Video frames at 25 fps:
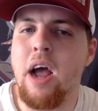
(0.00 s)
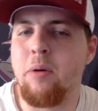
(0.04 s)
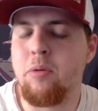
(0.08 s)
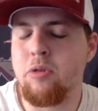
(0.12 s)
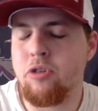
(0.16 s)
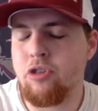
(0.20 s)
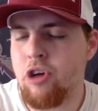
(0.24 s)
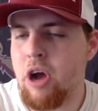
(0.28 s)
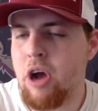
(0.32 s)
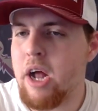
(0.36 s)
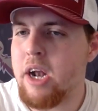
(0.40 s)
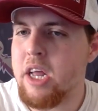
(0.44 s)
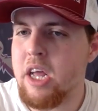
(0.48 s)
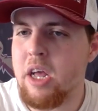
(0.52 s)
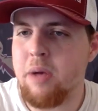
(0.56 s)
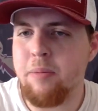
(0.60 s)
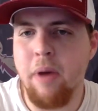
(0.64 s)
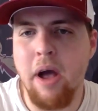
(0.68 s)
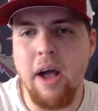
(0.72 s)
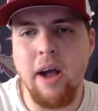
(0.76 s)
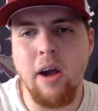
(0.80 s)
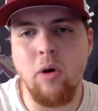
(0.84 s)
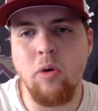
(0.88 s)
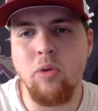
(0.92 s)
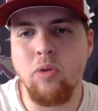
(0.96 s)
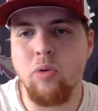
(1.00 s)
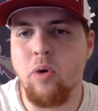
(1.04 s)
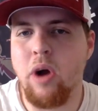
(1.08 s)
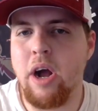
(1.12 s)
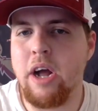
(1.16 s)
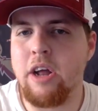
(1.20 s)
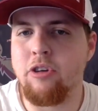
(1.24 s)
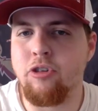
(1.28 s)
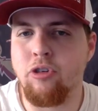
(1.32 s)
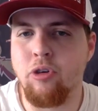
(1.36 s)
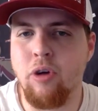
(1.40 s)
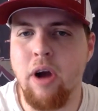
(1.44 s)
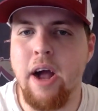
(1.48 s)
and we're trying to get back on the
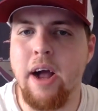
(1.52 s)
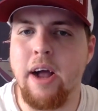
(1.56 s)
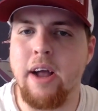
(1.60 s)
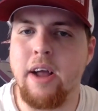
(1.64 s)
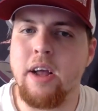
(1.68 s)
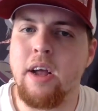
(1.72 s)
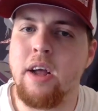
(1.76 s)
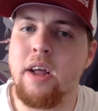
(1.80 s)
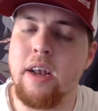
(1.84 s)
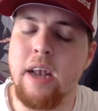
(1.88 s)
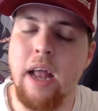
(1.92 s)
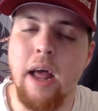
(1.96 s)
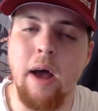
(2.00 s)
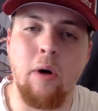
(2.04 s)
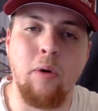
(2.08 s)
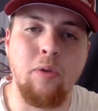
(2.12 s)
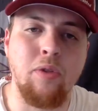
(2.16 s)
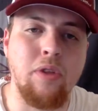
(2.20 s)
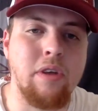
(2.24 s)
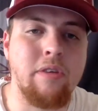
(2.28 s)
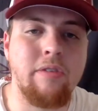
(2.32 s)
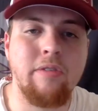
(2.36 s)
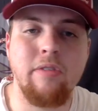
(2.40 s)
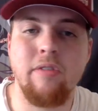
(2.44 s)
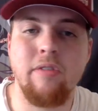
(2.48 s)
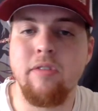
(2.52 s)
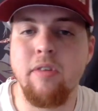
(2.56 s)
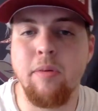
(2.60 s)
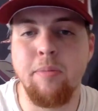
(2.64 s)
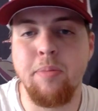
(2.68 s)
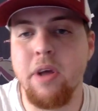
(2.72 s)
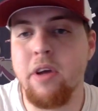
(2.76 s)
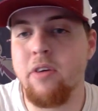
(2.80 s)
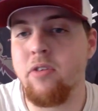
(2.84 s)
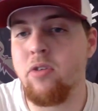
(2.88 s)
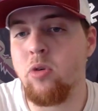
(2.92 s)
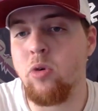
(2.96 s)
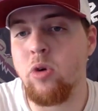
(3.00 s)
right track. Now, this is a
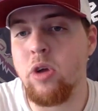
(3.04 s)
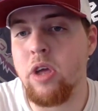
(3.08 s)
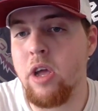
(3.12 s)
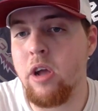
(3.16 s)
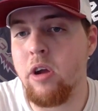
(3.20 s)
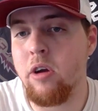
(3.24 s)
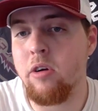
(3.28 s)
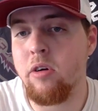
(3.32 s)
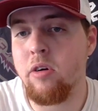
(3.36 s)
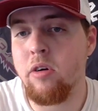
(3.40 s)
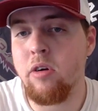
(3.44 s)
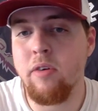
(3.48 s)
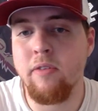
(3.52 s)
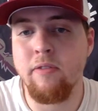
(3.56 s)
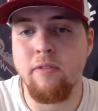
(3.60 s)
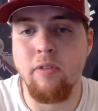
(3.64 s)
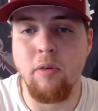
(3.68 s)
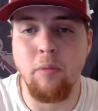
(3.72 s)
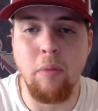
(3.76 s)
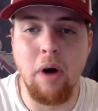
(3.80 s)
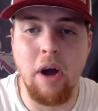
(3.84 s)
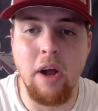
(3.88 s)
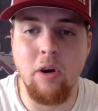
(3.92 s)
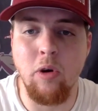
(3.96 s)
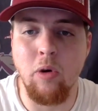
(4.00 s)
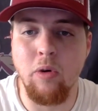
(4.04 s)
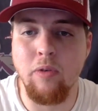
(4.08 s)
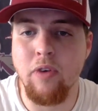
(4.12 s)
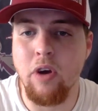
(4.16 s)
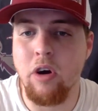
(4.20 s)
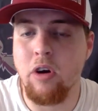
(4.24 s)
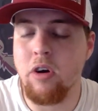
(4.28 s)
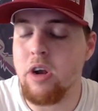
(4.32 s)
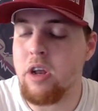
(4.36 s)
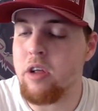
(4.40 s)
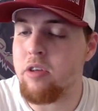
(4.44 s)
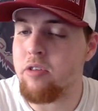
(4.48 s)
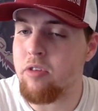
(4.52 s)
pivotal year for Mike
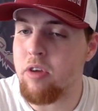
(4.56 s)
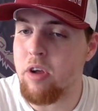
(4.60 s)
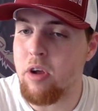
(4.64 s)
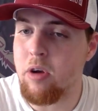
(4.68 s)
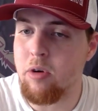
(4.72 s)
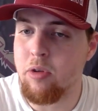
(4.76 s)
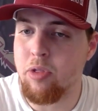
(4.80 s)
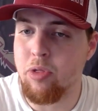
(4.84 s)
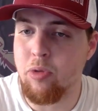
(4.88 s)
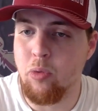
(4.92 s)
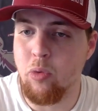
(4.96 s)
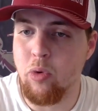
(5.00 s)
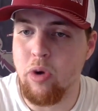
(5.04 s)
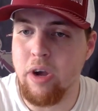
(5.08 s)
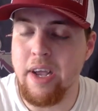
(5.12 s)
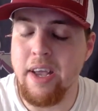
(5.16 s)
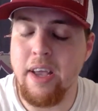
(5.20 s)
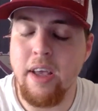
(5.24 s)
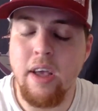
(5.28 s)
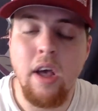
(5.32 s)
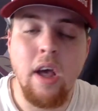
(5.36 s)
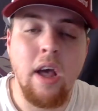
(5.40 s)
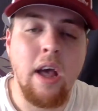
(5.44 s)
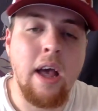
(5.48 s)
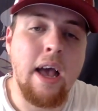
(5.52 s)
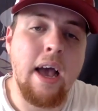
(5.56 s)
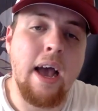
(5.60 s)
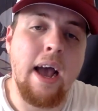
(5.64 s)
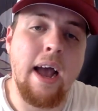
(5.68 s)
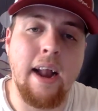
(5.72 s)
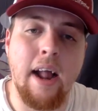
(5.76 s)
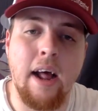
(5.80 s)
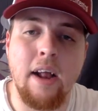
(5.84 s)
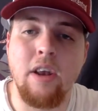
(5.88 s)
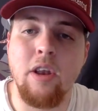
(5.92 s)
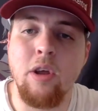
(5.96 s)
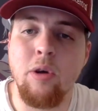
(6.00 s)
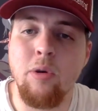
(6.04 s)
Norvell in his year three.
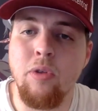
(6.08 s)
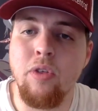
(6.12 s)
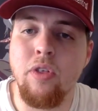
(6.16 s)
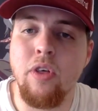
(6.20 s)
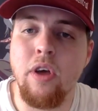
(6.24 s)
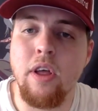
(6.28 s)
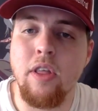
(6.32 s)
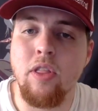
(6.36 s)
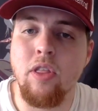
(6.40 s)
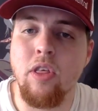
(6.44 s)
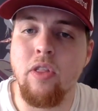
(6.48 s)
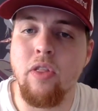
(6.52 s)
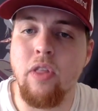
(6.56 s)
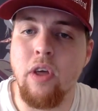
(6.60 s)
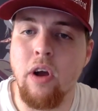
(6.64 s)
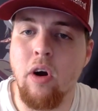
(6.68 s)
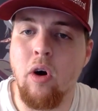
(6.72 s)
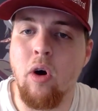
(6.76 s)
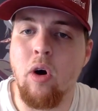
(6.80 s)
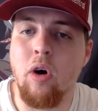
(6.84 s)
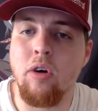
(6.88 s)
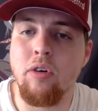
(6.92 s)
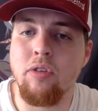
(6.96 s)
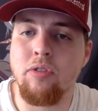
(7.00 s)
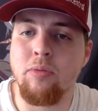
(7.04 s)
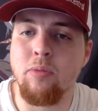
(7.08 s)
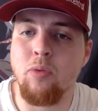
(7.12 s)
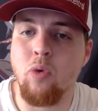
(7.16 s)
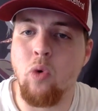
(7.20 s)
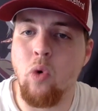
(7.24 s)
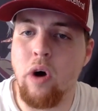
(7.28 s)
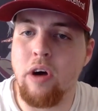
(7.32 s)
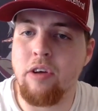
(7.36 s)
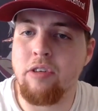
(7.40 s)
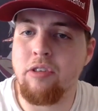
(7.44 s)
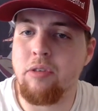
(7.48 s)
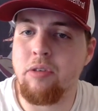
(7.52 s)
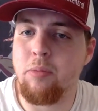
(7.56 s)
And I do think that there are some
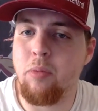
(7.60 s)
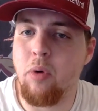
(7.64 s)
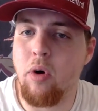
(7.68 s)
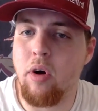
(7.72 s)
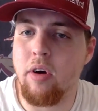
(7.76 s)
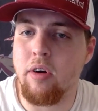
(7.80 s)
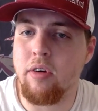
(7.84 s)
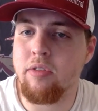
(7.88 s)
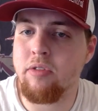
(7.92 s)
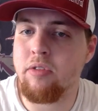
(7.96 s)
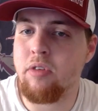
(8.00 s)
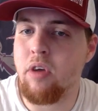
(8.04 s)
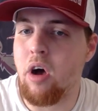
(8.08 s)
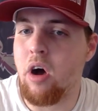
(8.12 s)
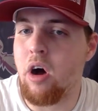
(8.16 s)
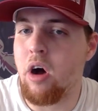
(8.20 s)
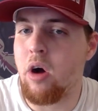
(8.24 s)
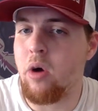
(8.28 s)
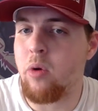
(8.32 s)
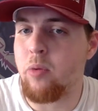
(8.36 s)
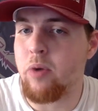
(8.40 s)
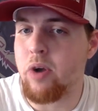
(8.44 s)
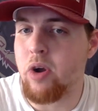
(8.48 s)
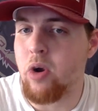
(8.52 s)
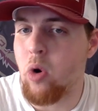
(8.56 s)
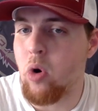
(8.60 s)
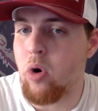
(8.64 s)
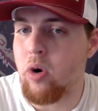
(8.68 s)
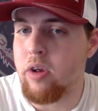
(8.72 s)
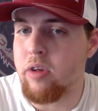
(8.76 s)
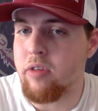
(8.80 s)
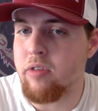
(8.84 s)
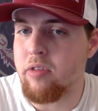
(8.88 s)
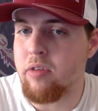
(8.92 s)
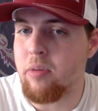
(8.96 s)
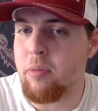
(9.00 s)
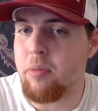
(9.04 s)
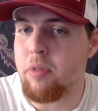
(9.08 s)
question marks
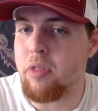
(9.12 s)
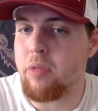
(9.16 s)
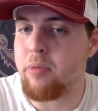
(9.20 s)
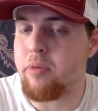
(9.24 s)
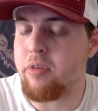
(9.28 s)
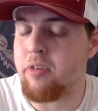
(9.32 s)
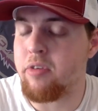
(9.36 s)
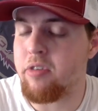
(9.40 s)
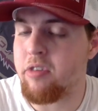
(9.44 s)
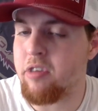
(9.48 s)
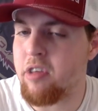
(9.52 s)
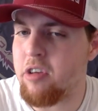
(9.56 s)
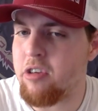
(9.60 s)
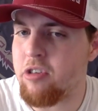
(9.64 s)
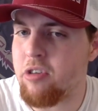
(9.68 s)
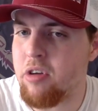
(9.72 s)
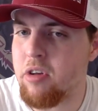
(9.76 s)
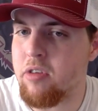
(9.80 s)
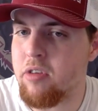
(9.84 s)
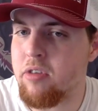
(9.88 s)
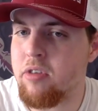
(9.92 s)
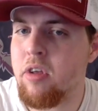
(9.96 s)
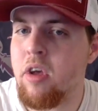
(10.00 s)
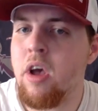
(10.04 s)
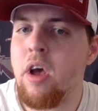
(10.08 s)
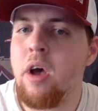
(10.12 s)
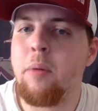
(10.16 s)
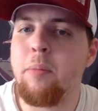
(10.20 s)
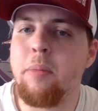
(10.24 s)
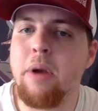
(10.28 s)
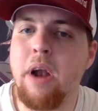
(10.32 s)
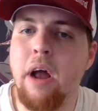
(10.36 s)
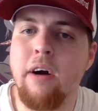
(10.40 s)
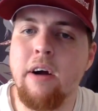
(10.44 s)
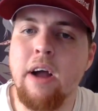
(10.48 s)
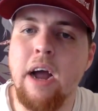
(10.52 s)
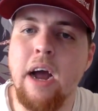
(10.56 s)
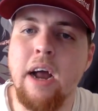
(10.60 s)
regarding some of the positions,
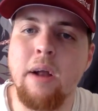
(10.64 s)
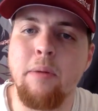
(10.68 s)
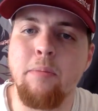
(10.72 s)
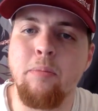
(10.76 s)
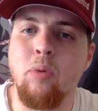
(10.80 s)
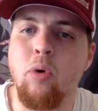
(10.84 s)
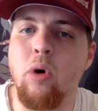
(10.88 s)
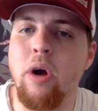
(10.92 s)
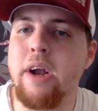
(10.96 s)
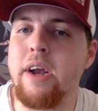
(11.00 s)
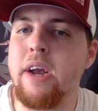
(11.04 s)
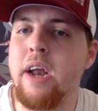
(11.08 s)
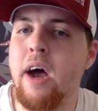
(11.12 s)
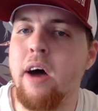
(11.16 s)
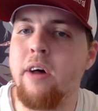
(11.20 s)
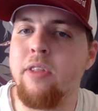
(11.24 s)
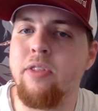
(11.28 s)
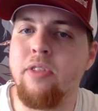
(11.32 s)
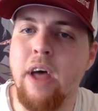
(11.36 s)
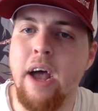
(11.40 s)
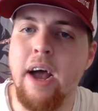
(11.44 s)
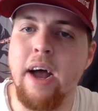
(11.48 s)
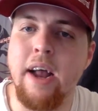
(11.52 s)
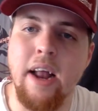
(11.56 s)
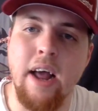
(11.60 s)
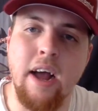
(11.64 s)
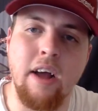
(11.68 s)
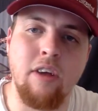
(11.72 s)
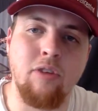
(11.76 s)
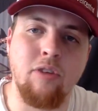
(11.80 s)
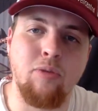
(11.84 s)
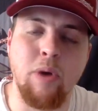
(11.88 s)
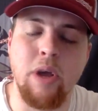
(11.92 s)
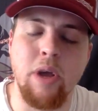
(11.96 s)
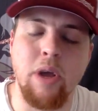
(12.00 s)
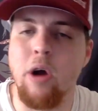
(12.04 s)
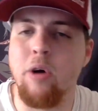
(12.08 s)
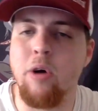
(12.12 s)
but I'll kind of break down that
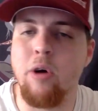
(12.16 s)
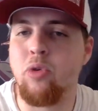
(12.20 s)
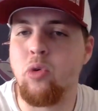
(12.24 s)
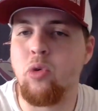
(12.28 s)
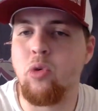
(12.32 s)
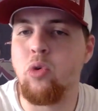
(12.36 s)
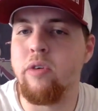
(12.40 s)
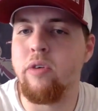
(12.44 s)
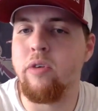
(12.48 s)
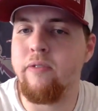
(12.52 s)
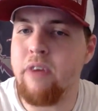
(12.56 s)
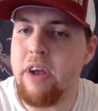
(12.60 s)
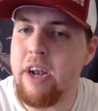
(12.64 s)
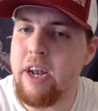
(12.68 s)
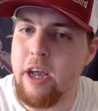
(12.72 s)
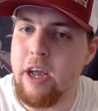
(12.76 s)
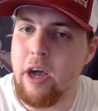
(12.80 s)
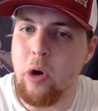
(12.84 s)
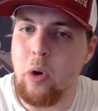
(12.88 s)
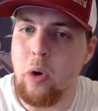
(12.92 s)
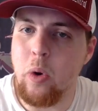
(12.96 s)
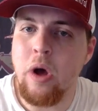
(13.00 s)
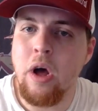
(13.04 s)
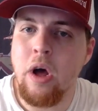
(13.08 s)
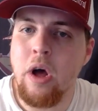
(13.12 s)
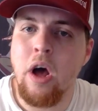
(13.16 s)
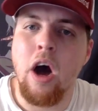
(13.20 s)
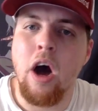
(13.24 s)
as we go through the video.